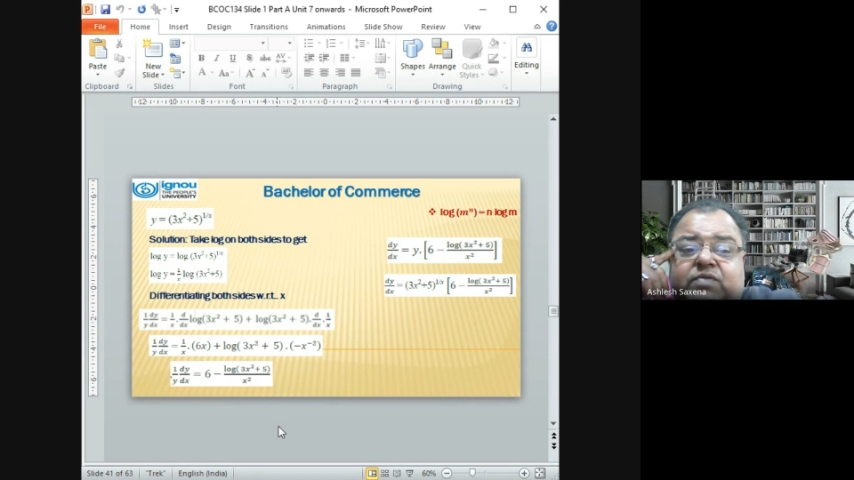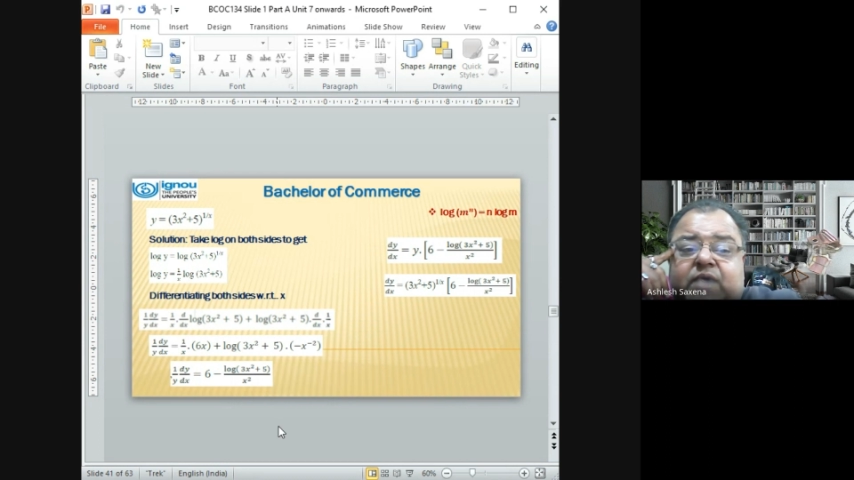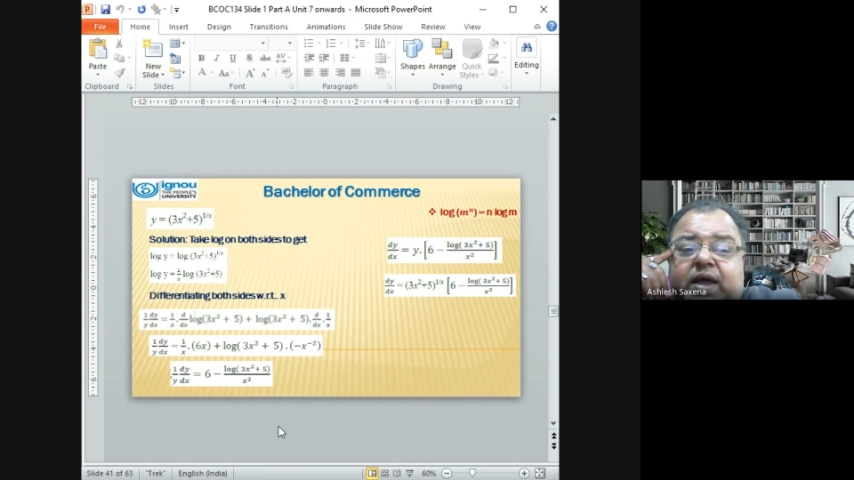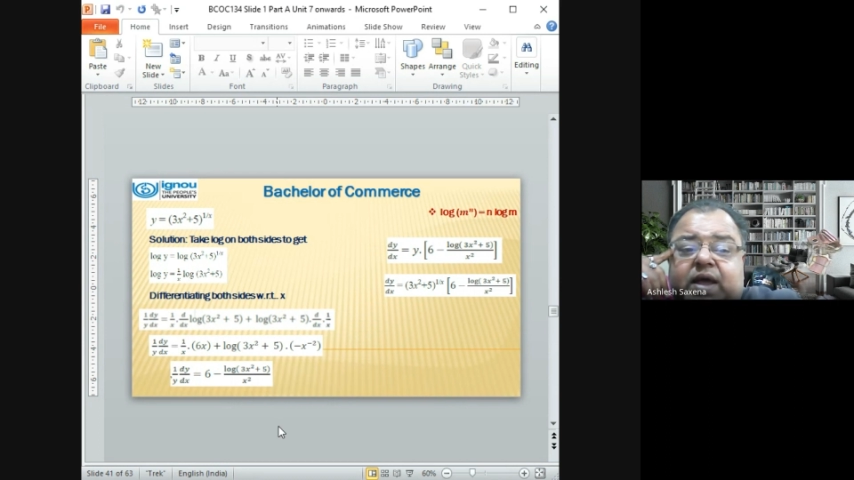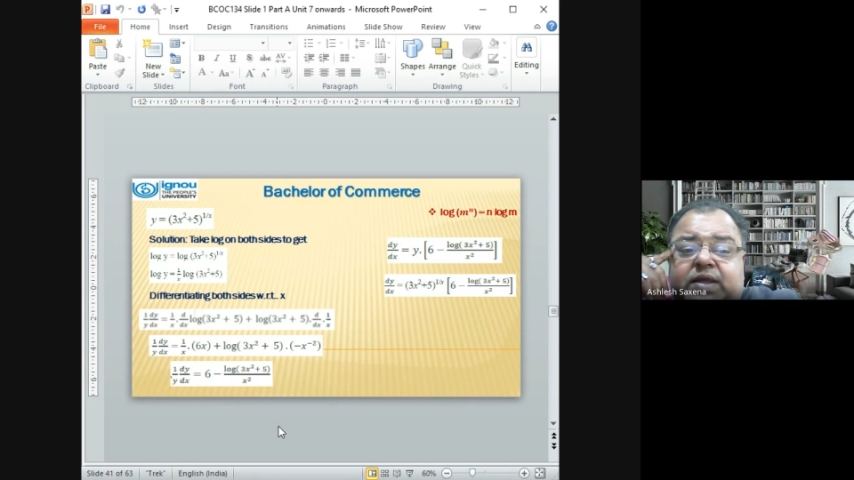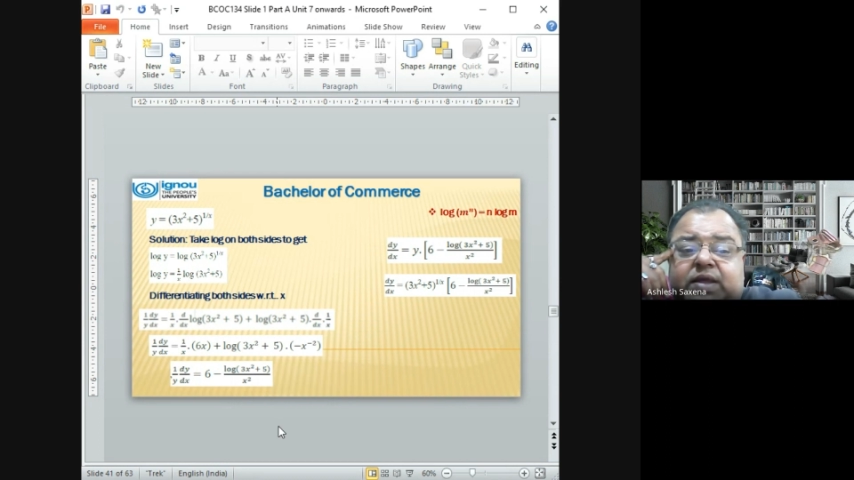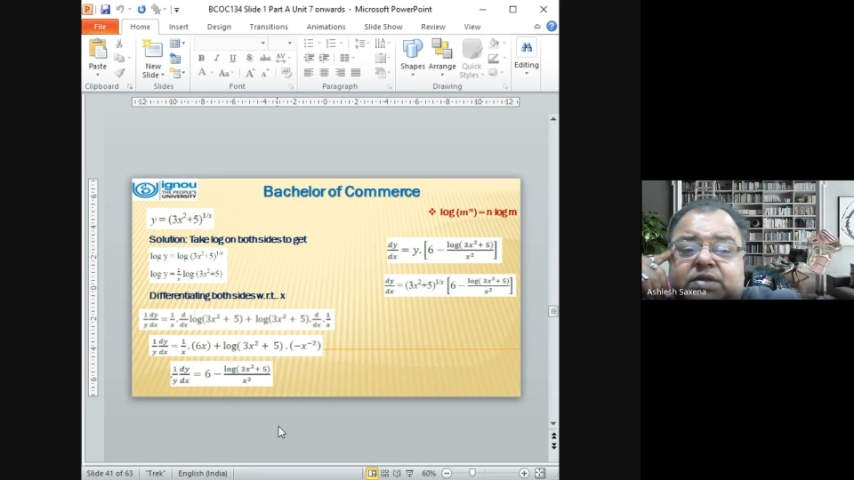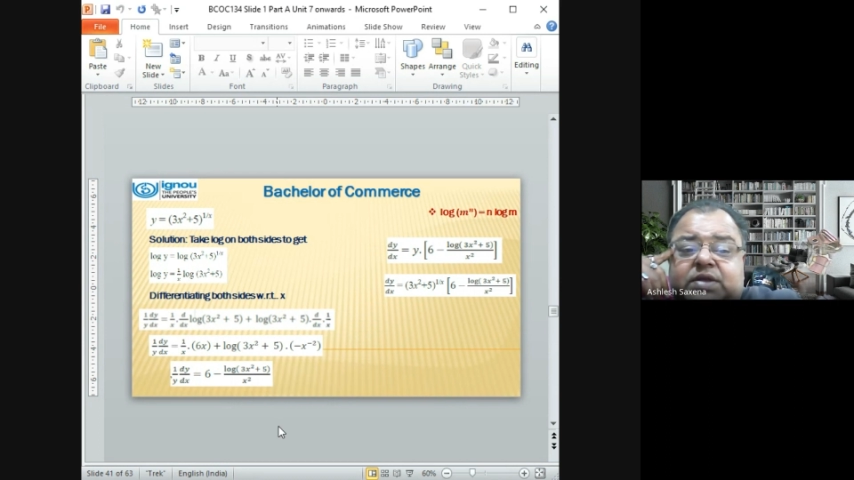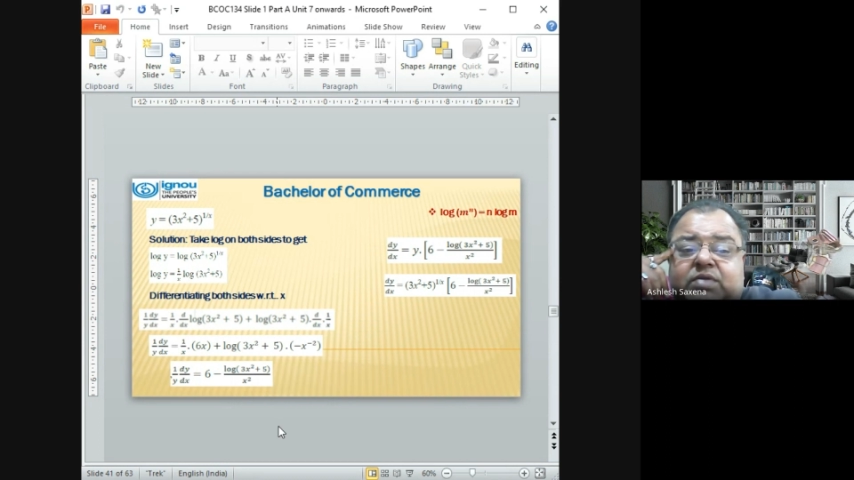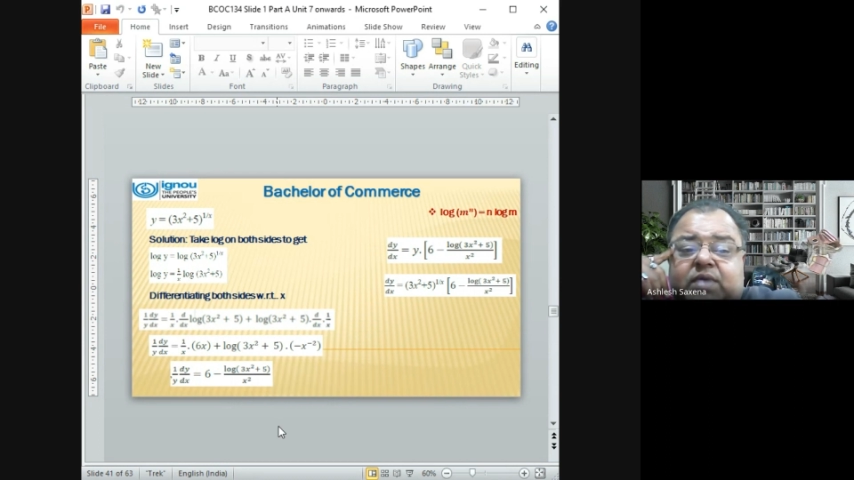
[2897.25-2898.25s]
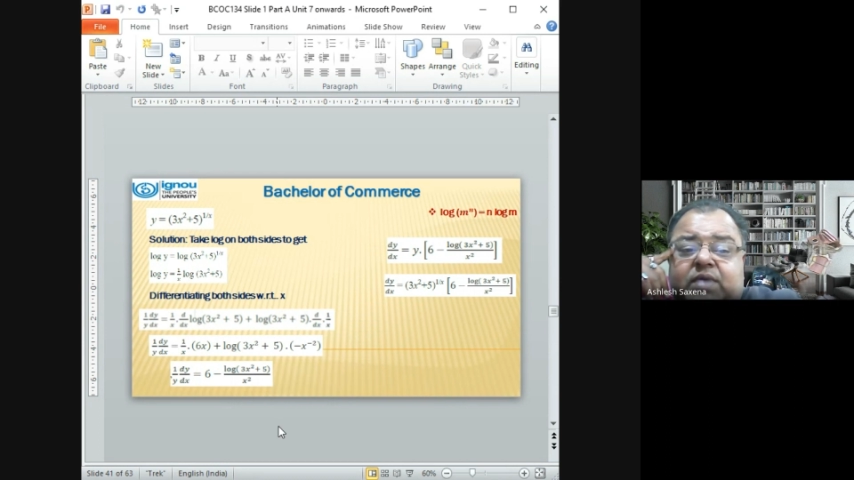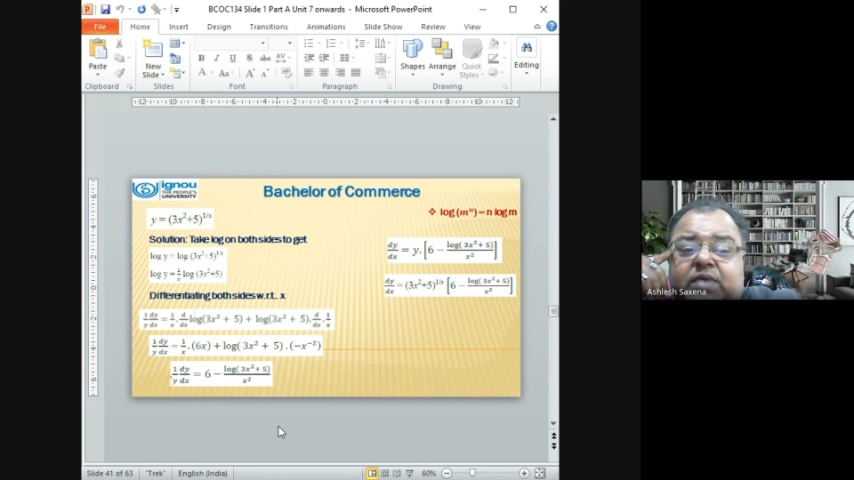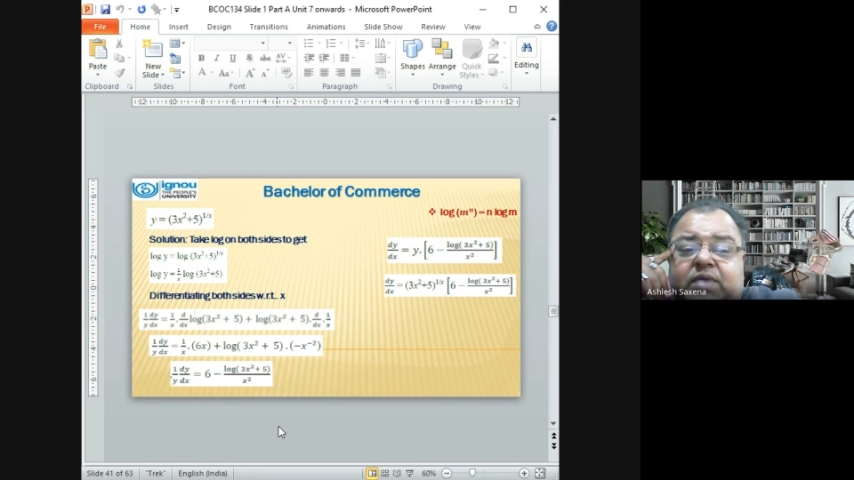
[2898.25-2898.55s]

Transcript: y is equal to